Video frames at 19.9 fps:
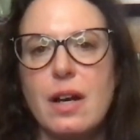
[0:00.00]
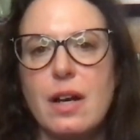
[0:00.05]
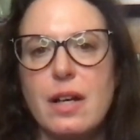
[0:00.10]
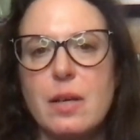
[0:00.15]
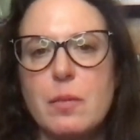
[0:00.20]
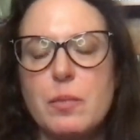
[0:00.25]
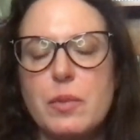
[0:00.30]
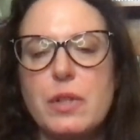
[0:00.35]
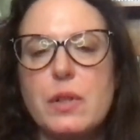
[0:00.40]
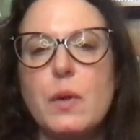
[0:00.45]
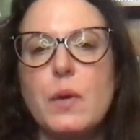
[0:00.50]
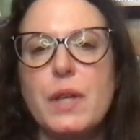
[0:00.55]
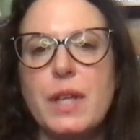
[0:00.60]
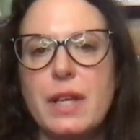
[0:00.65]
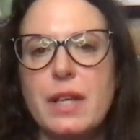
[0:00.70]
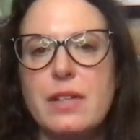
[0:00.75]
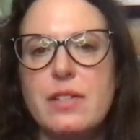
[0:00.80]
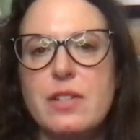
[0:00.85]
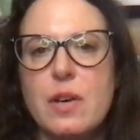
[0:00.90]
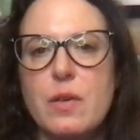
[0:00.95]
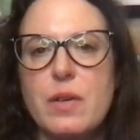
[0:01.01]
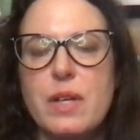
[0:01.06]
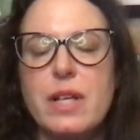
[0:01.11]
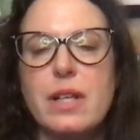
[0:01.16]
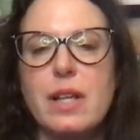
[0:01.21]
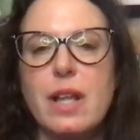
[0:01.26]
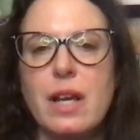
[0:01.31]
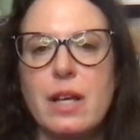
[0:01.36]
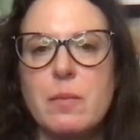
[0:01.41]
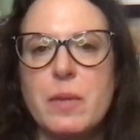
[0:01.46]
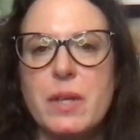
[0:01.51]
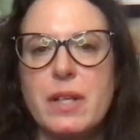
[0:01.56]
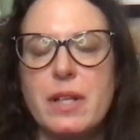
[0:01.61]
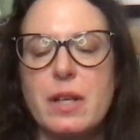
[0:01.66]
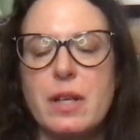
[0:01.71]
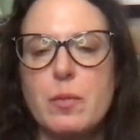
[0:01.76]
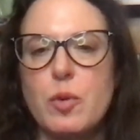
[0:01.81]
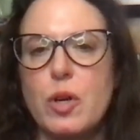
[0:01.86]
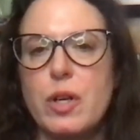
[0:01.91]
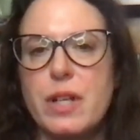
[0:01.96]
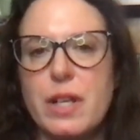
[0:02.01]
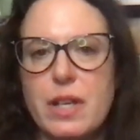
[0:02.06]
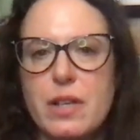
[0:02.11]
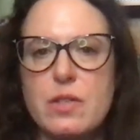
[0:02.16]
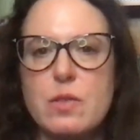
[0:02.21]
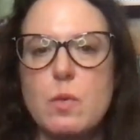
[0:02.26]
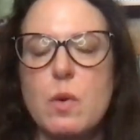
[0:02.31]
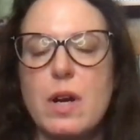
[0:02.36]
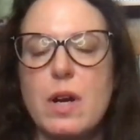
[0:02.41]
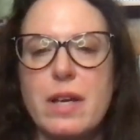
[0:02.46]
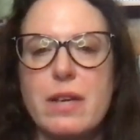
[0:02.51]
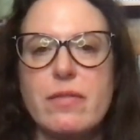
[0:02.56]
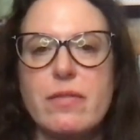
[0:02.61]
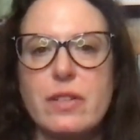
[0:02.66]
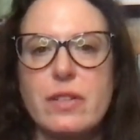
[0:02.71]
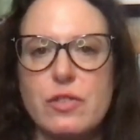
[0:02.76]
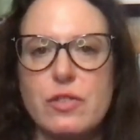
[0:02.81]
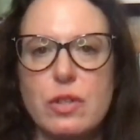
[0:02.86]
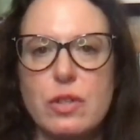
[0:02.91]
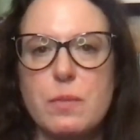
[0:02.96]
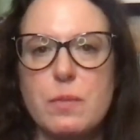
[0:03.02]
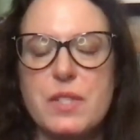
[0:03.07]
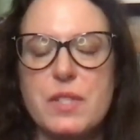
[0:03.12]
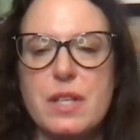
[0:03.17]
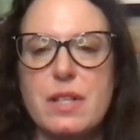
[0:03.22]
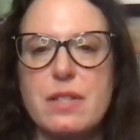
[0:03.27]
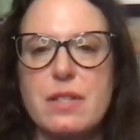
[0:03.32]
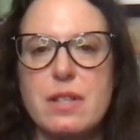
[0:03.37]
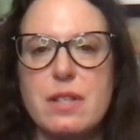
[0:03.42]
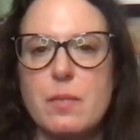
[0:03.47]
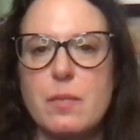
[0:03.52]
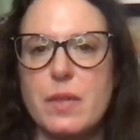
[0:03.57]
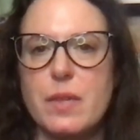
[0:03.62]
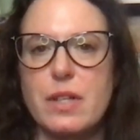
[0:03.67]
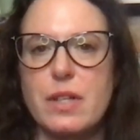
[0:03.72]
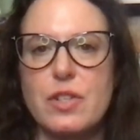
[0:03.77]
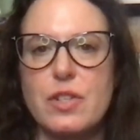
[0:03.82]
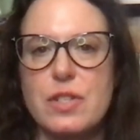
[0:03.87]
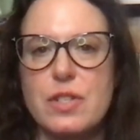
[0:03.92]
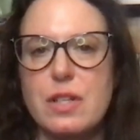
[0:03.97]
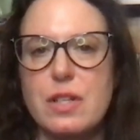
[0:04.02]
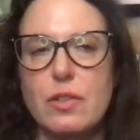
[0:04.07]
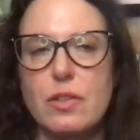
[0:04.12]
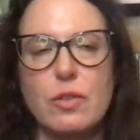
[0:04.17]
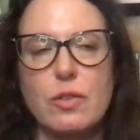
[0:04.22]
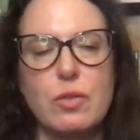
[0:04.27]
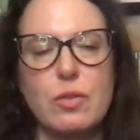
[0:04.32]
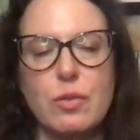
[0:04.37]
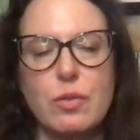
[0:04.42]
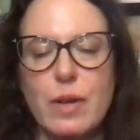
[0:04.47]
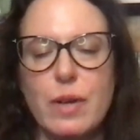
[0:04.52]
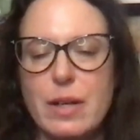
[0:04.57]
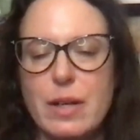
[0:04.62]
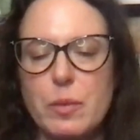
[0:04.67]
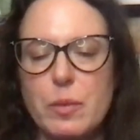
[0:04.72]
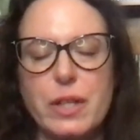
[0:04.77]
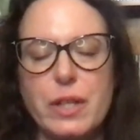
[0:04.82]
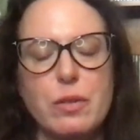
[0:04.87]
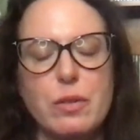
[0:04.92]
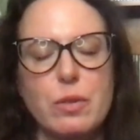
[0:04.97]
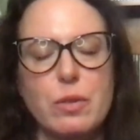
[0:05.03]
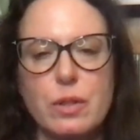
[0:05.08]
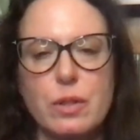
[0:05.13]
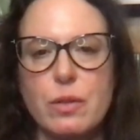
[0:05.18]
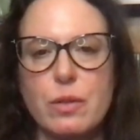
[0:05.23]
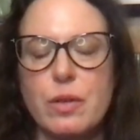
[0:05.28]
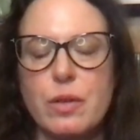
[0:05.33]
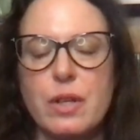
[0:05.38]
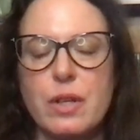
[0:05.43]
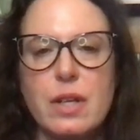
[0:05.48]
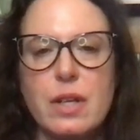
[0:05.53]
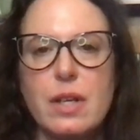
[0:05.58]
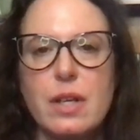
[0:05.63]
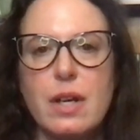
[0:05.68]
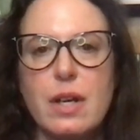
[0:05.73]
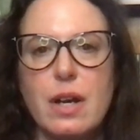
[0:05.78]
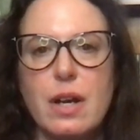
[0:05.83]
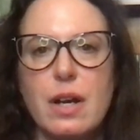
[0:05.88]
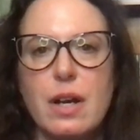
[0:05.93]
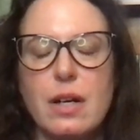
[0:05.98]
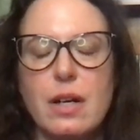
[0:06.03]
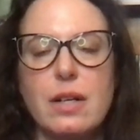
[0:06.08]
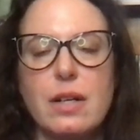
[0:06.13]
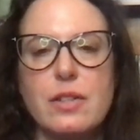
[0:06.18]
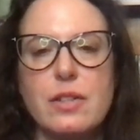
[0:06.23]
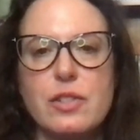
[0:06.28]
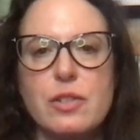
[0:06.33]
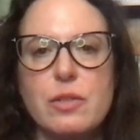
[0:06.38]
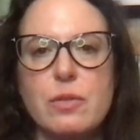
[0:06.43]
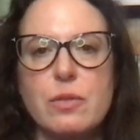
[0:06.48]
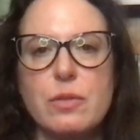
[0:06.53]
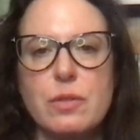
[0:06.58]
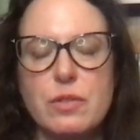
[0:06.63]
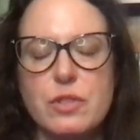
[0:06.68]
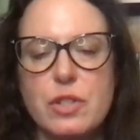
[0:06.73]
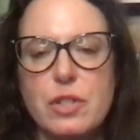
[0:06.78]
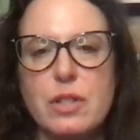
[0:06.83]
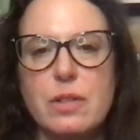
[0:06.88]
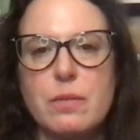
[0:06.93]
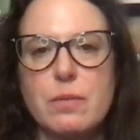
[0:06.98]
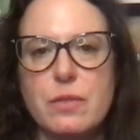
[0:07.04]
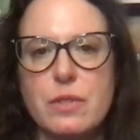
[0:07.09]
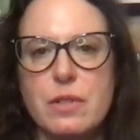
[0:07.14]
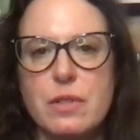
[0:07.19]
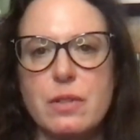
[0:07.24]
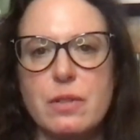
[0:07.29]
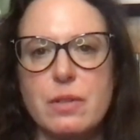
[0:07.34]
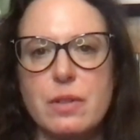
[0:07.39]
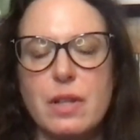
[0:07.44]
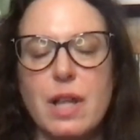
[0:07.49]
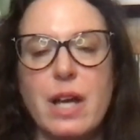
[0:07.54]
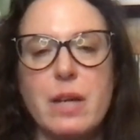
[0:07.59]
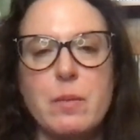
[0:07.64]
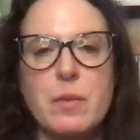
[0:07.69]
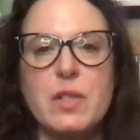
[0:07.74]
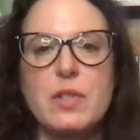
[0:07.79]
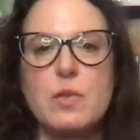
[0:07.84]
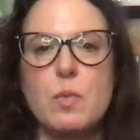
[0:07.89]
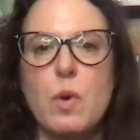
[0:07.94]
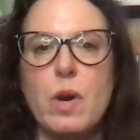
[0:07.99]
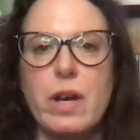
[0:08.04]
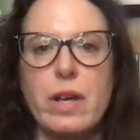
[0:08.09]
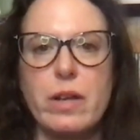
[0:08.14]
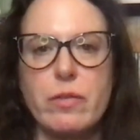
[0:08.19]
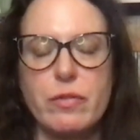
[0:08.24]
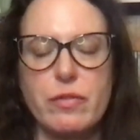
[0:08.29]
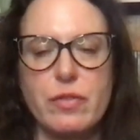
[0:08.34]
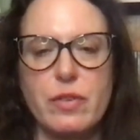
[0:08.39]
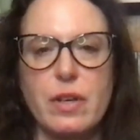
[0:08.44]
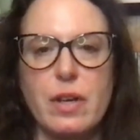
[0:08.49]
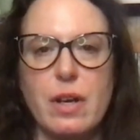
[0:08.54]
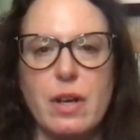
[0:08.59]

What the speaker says: employee Tony Glideman had brought his wife, and Trump says something just incredibly crude to Glideman's wife,